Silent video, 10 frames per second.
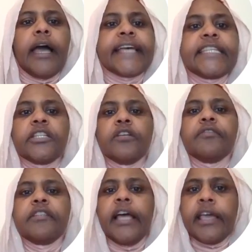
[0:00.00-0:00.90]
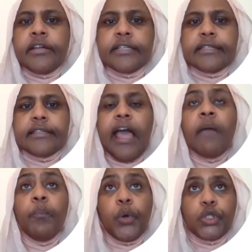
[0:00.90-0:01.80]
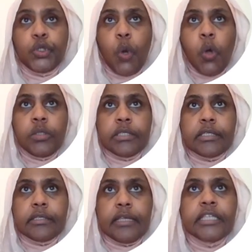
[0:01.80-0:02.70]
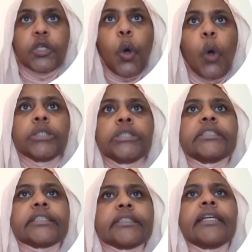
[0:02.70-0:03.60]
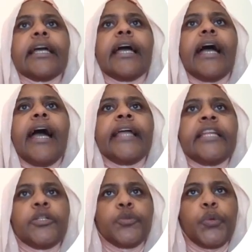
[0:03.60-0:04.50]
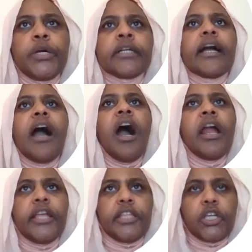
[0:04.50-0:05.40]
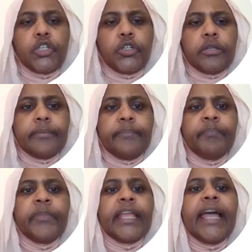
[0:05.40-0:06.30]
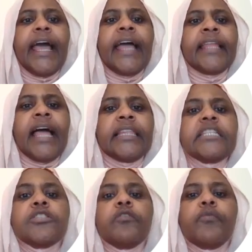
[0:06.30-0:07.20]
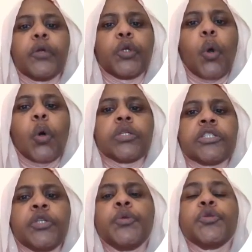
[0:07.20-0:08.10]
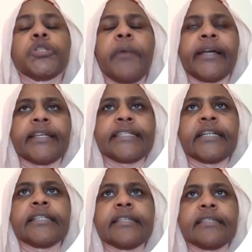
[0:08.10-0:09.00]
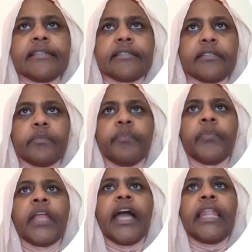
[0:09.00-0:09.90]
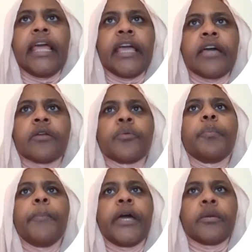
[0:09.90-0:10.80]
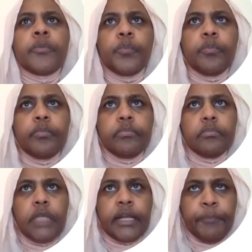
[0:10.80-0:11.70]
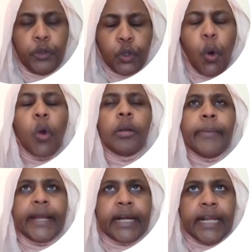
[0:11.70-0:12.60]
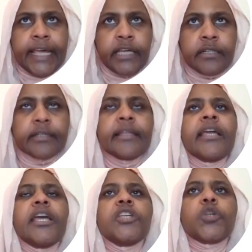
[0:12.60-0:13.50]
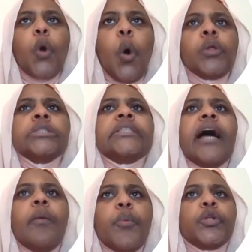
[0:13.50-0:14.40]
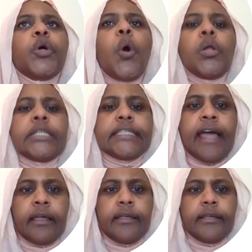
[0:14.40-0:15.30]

A set of layers and protocols is called a network architecture, and a list of protocols used by the certain system, a layer per protocol per layer, is called a protocol stack.